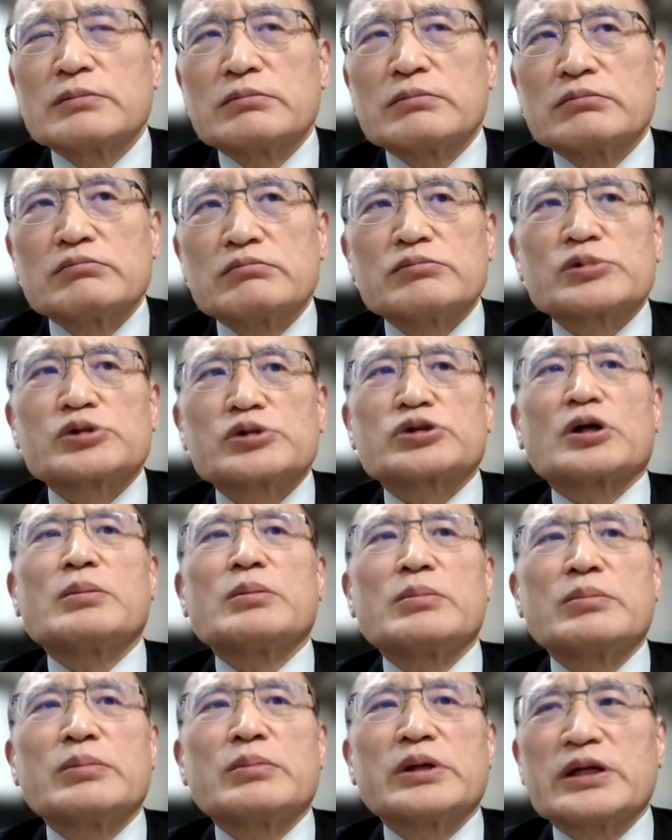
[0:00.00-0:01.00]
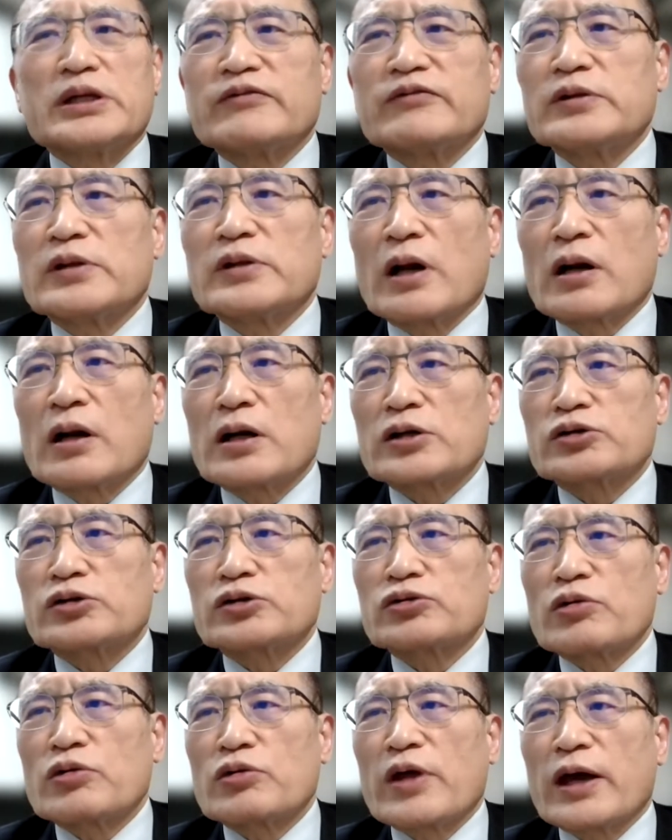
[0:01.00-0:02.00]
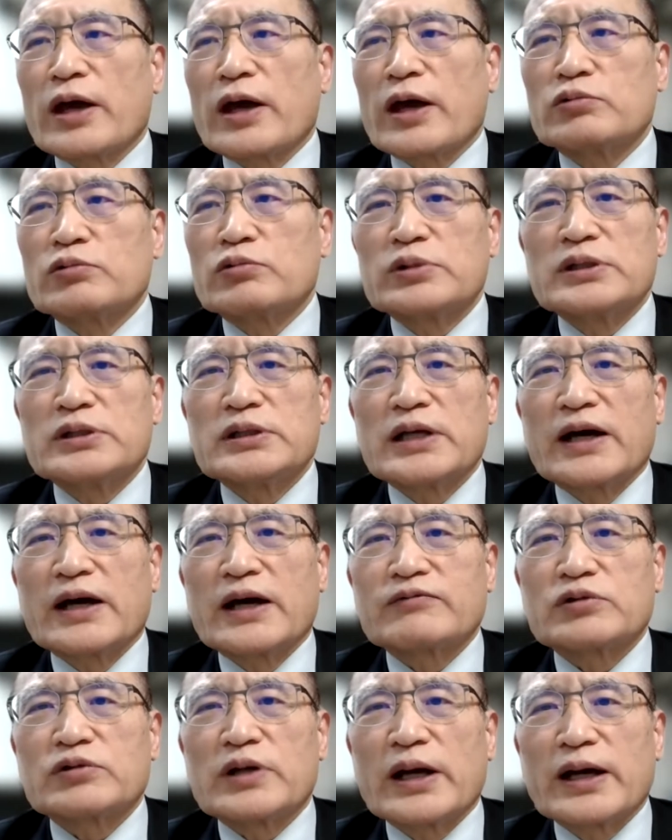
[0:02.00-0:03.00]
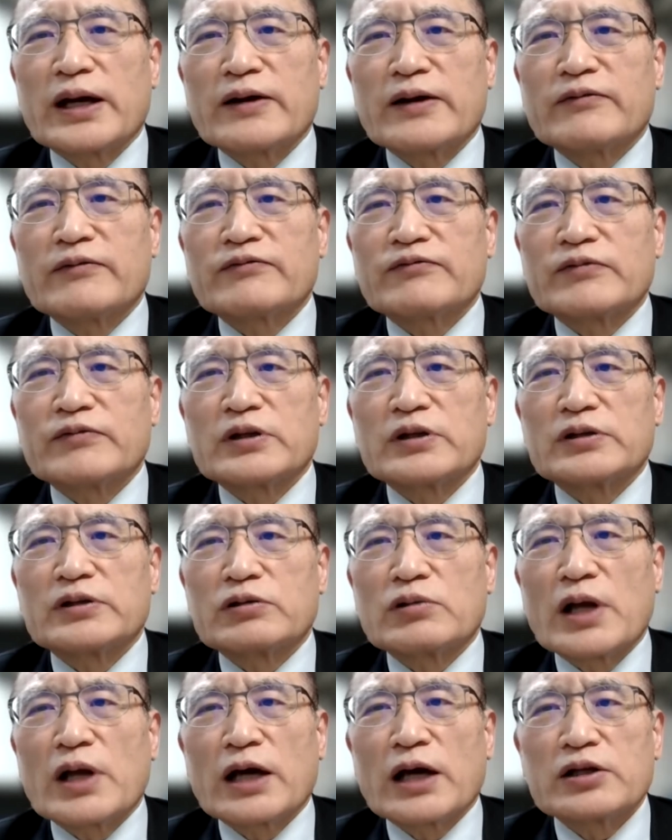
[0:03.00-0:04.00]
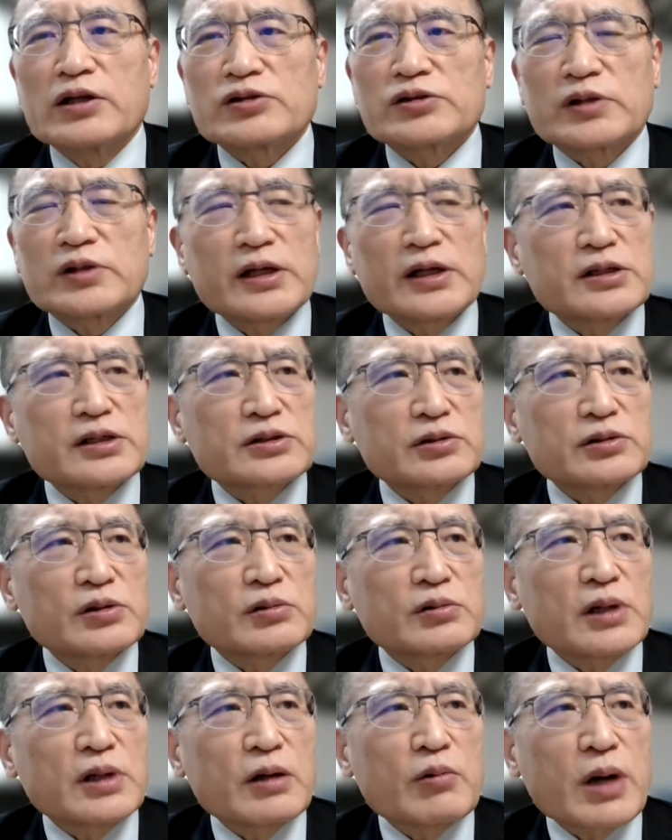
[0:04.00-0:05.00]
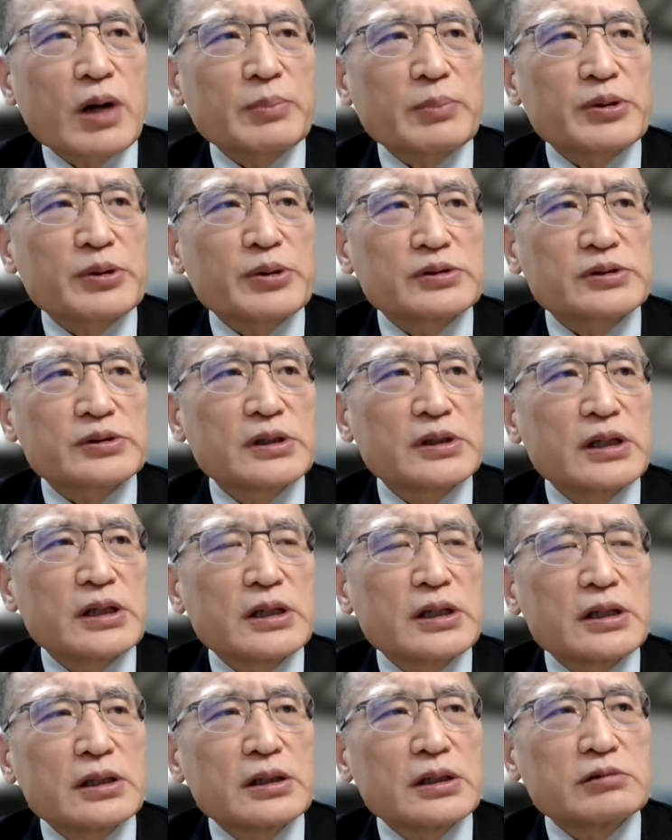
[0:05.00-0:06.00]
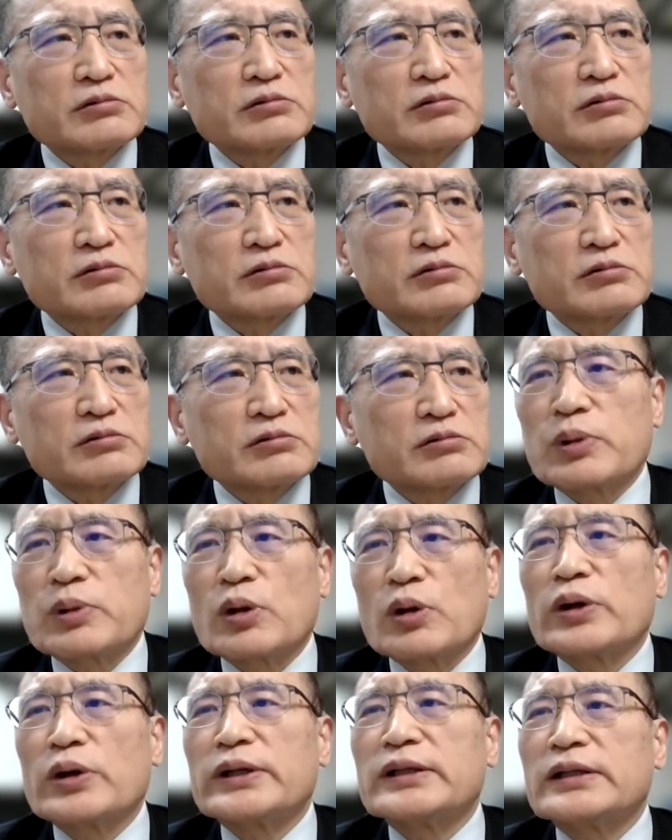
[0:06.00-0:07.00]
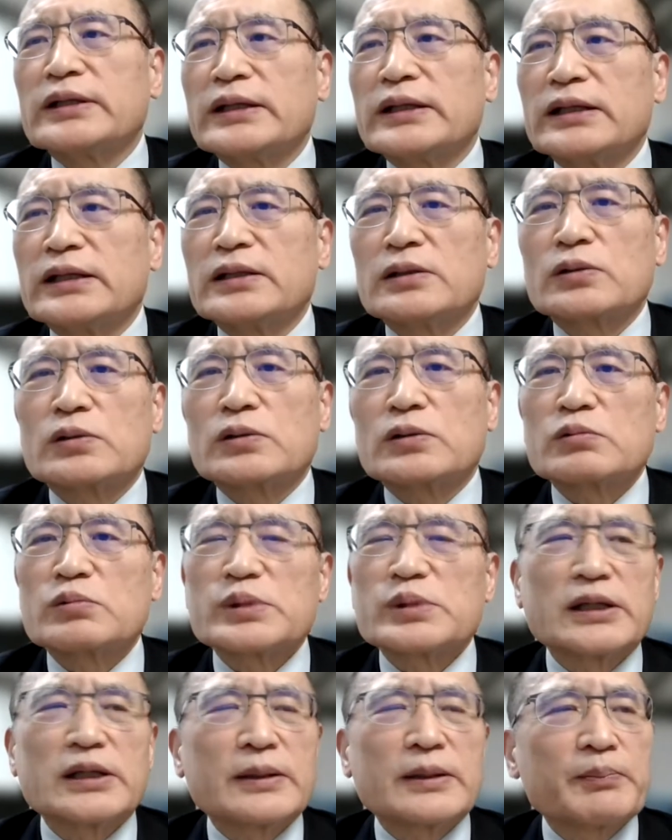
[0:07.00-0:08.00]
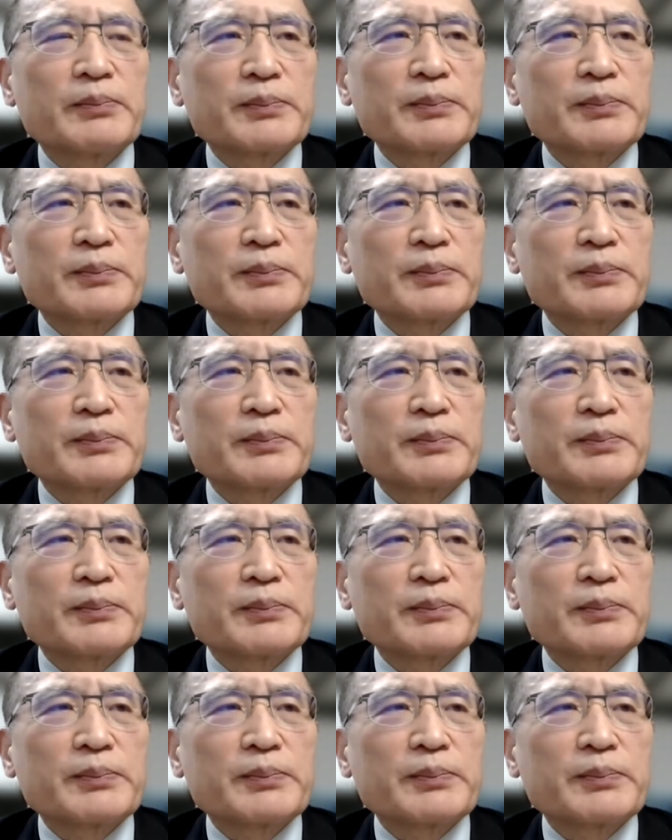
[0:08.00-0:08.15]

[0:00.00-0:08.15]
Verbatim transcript: Mm, some even argue that we have to have the United States nuclear weapons uh, redeployed in Korea.